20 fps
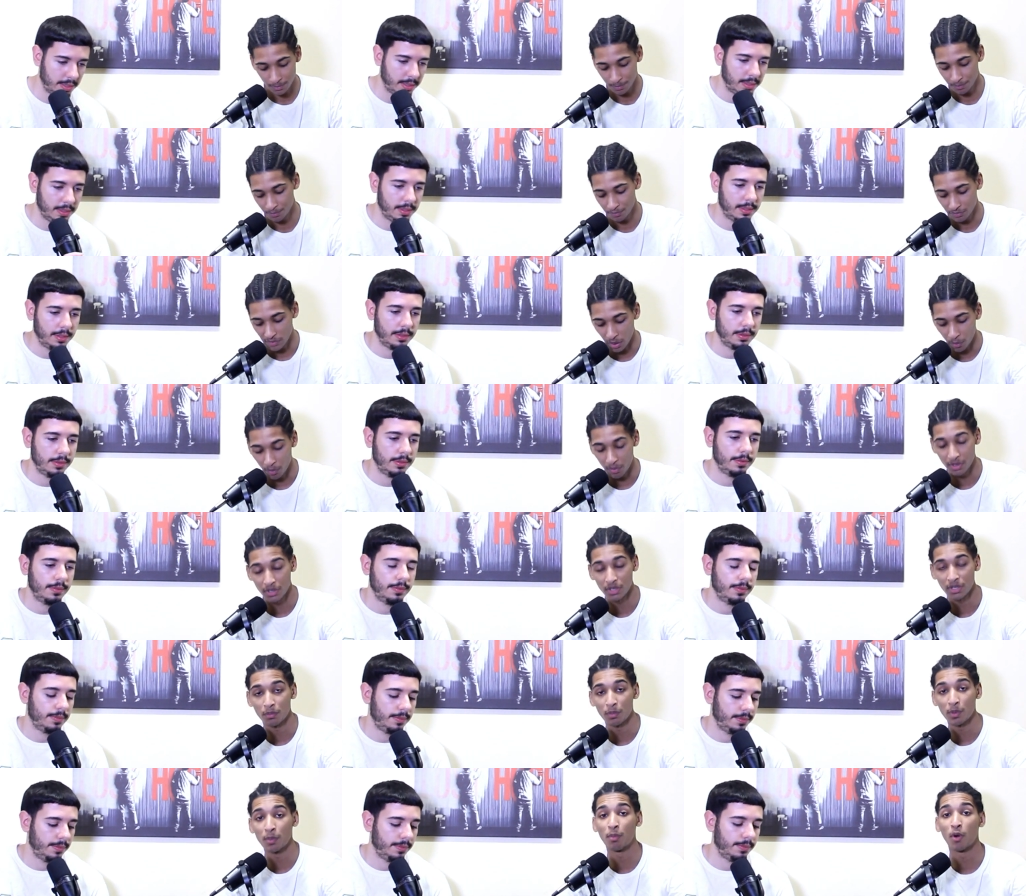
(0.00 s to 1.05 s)
Speaker 1: I
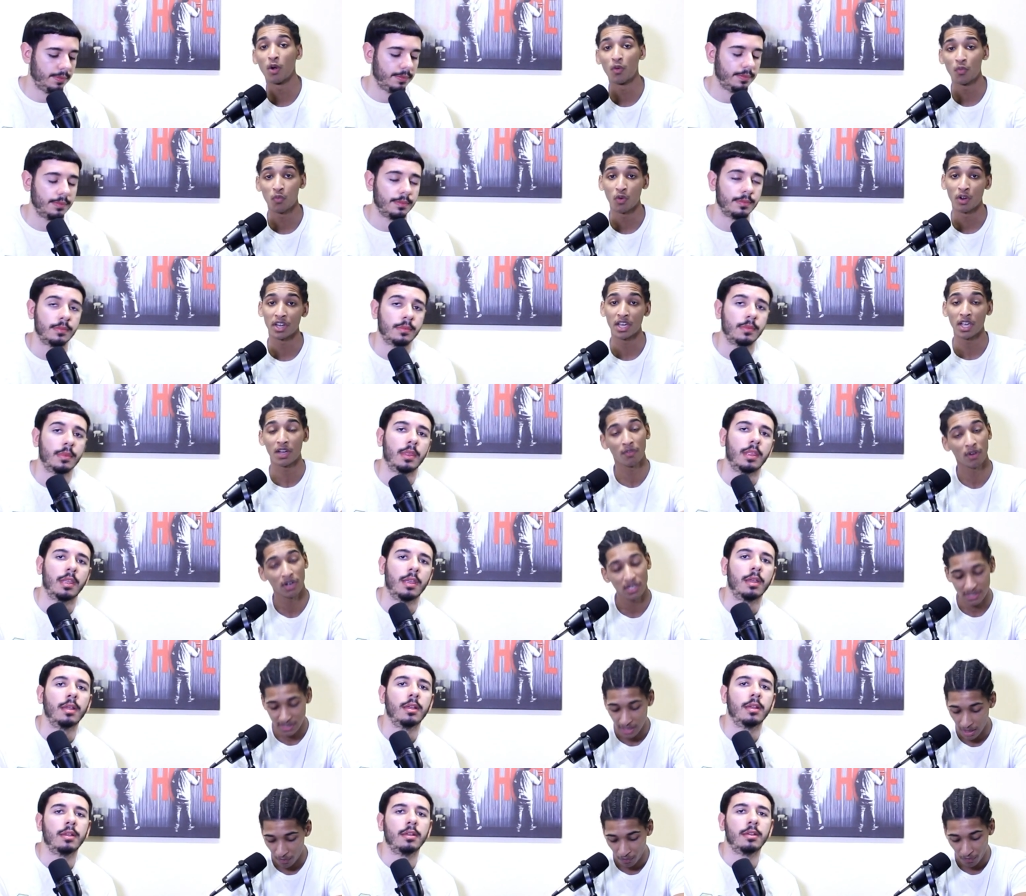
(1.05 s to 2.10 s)
wanna we both wanna give our
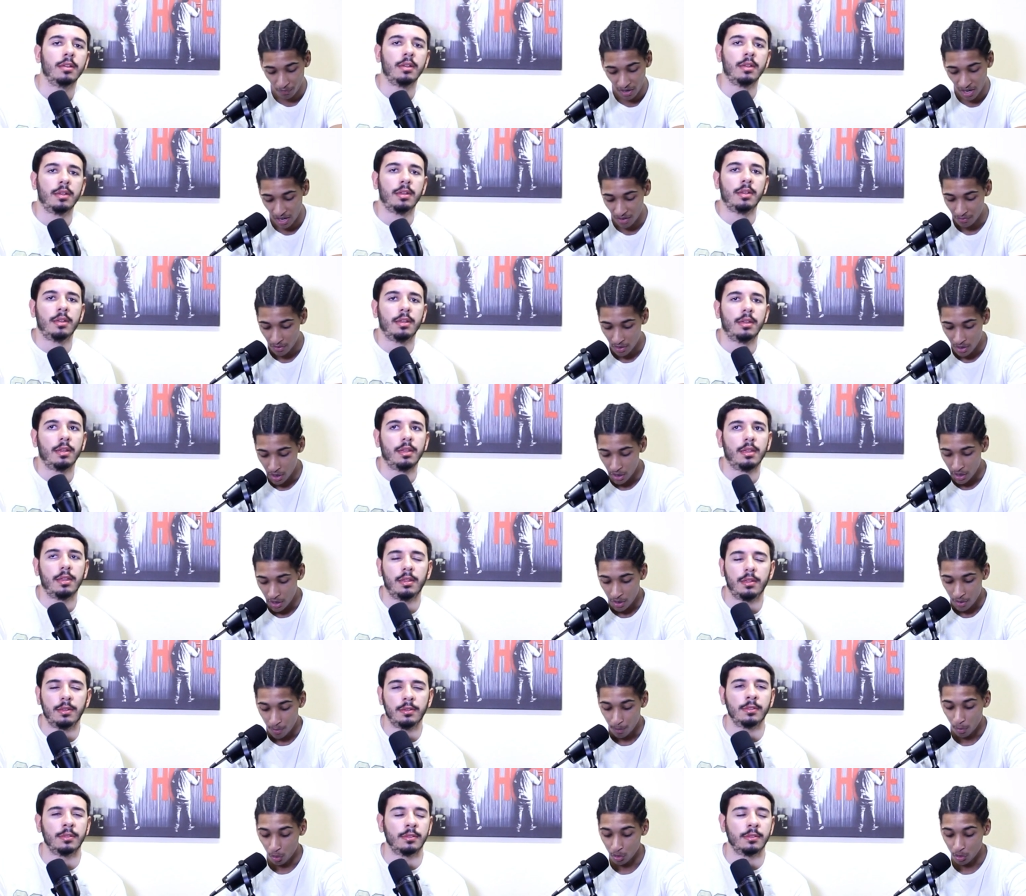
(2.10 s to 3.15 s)
top five
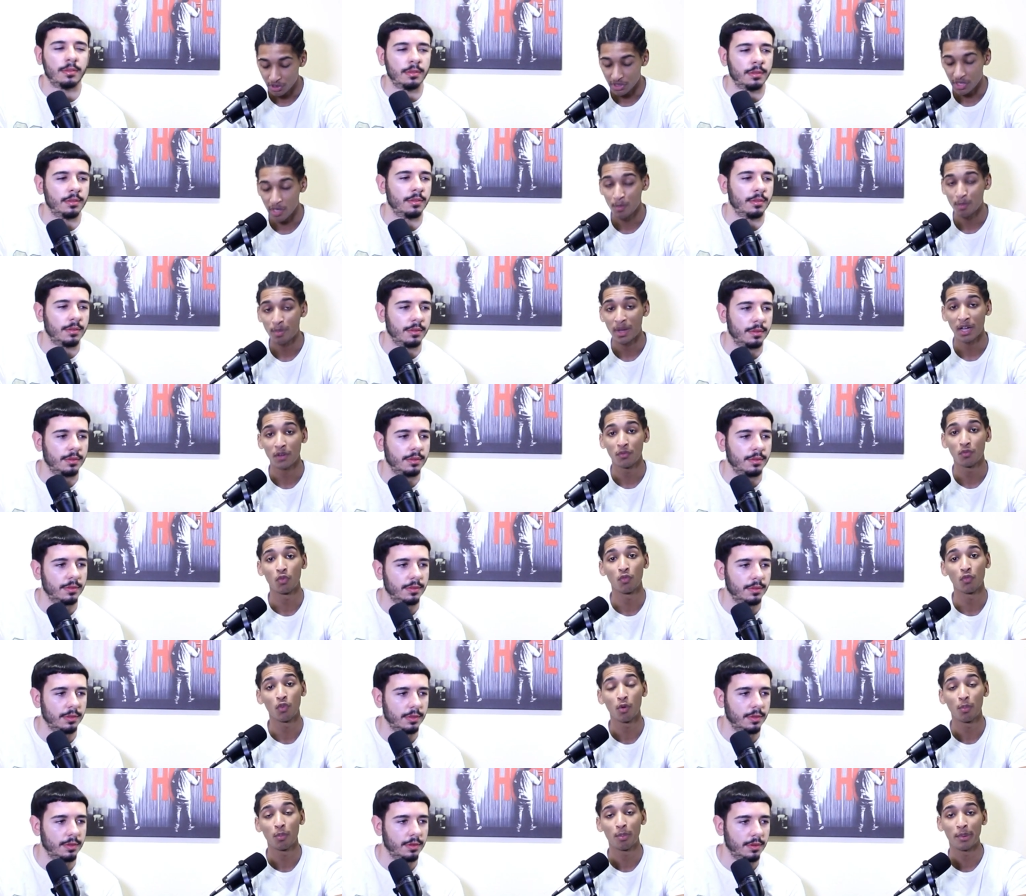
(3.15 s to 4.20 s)
most impactful
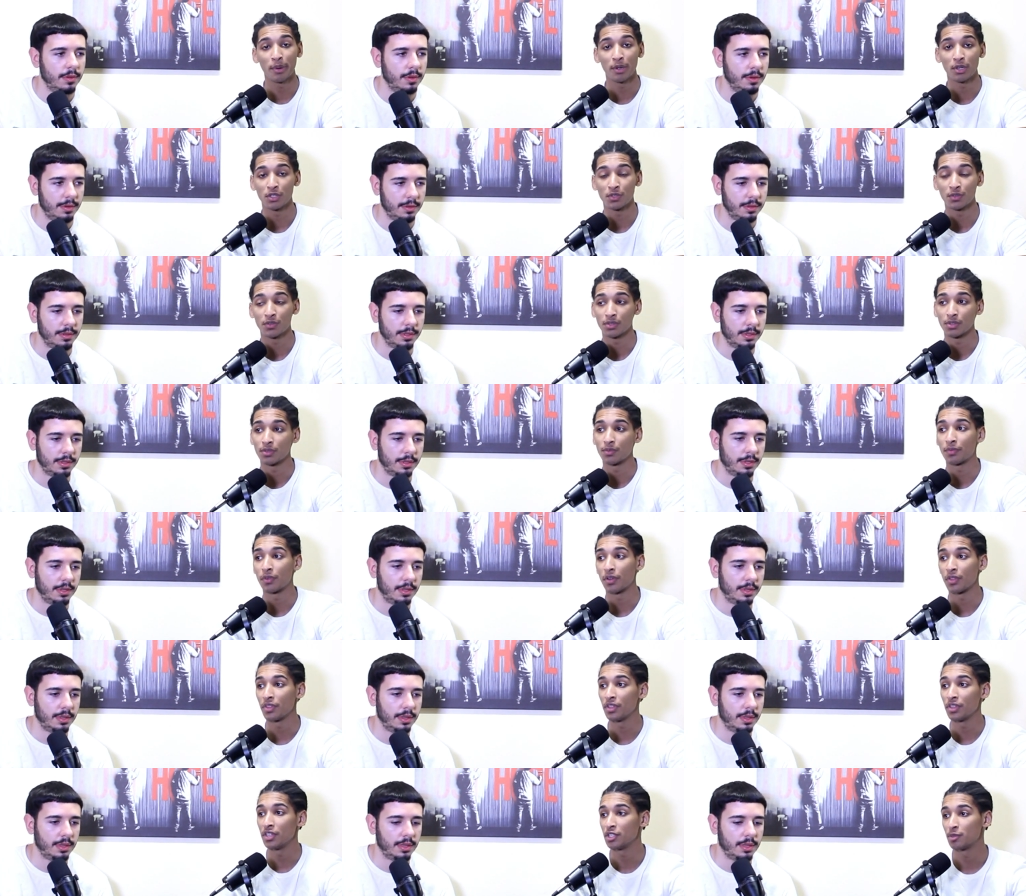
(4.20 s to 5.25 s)
role players for
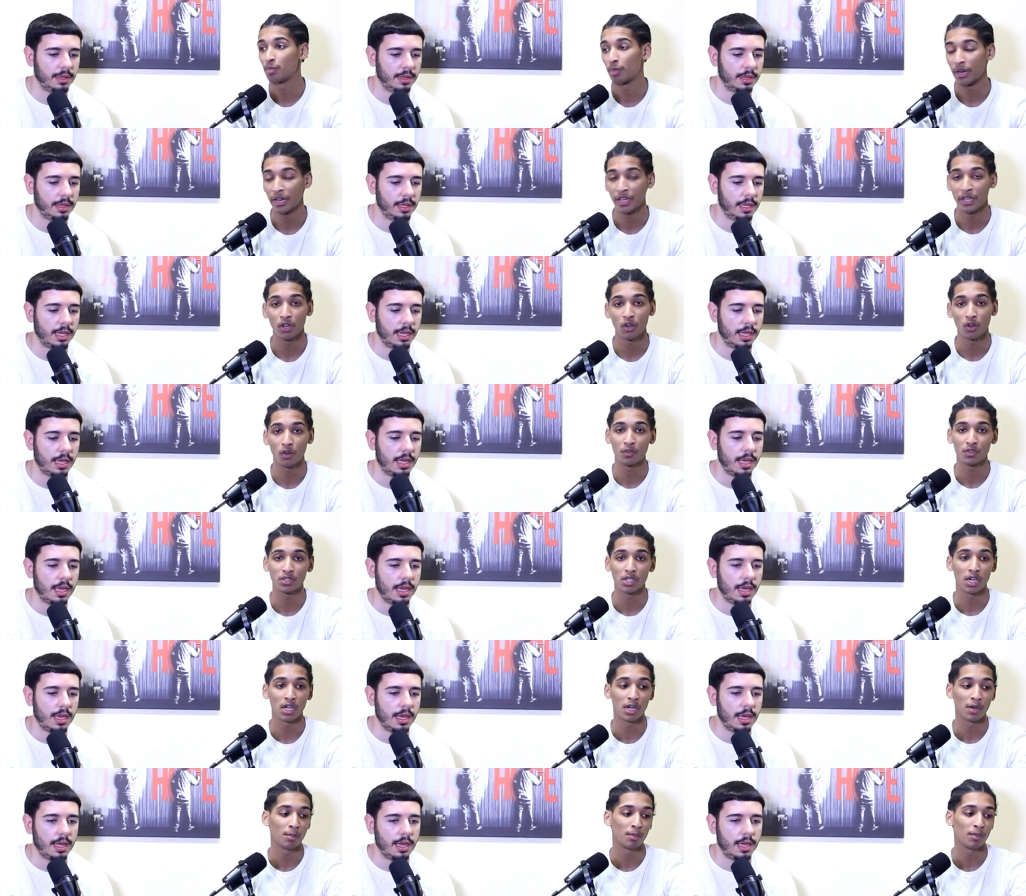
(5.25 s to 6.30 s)
these playoffs.
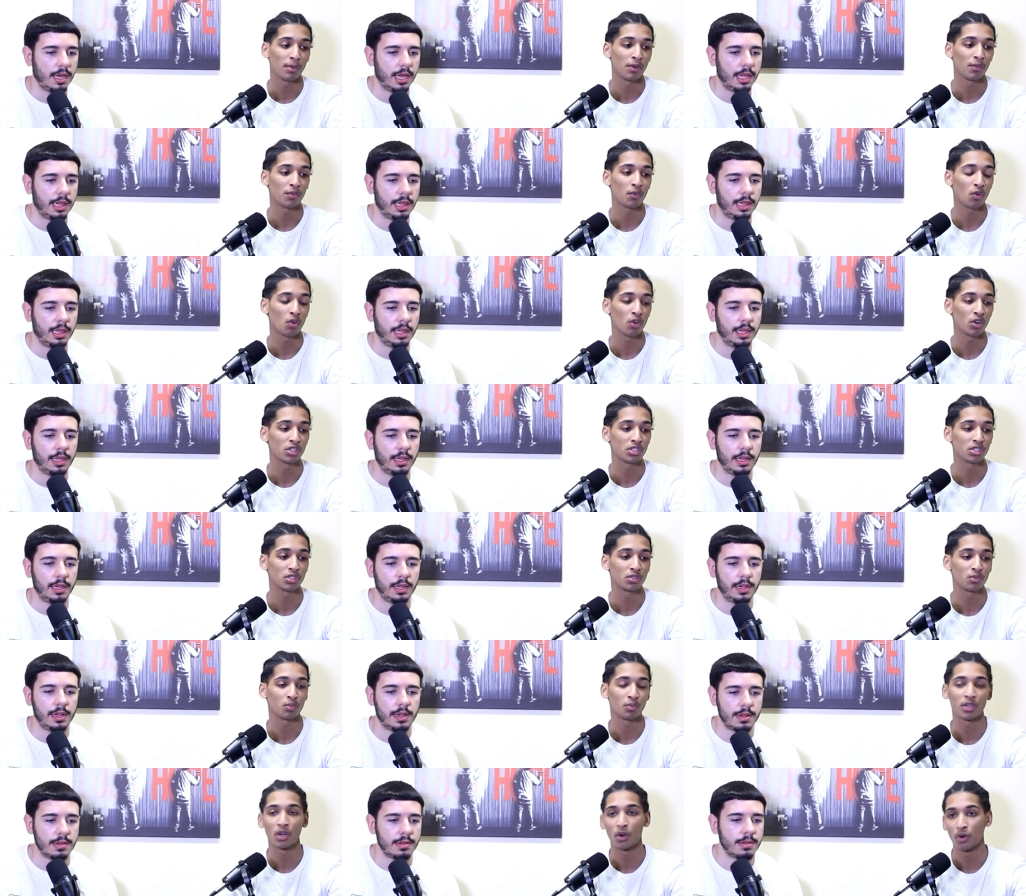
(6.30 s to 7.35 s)
Um, of course,
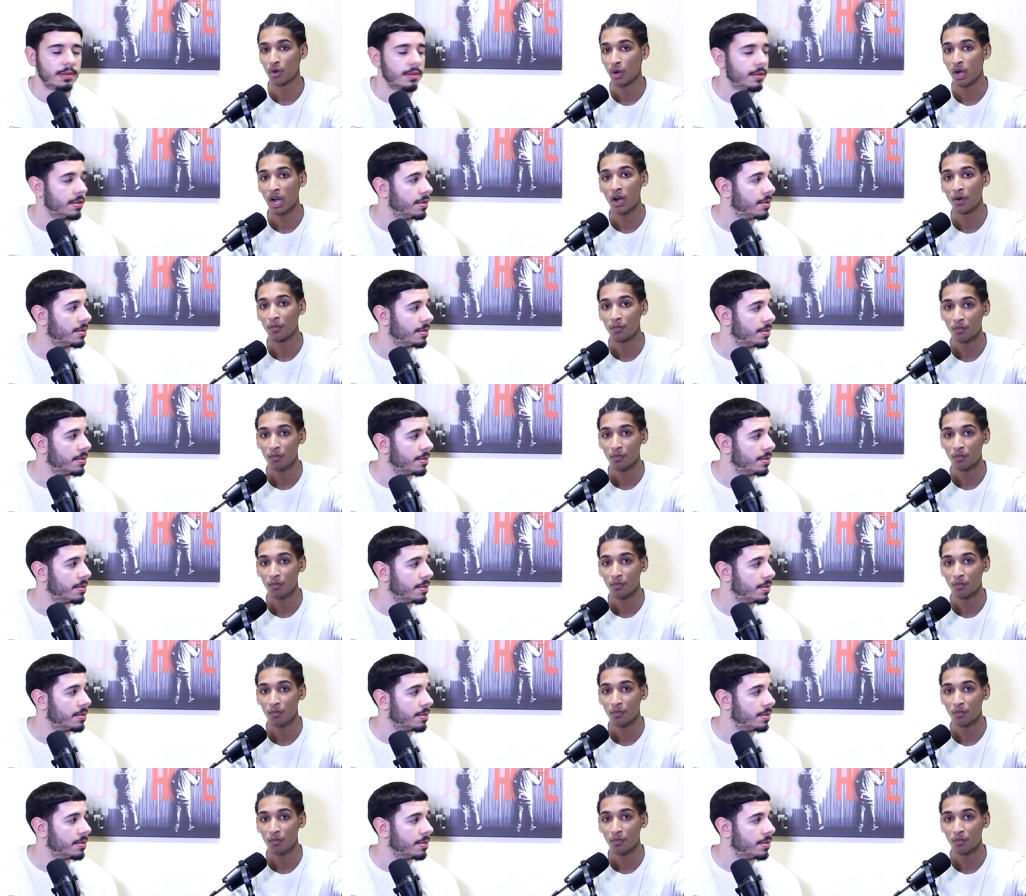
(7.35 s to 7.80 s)
we don't know how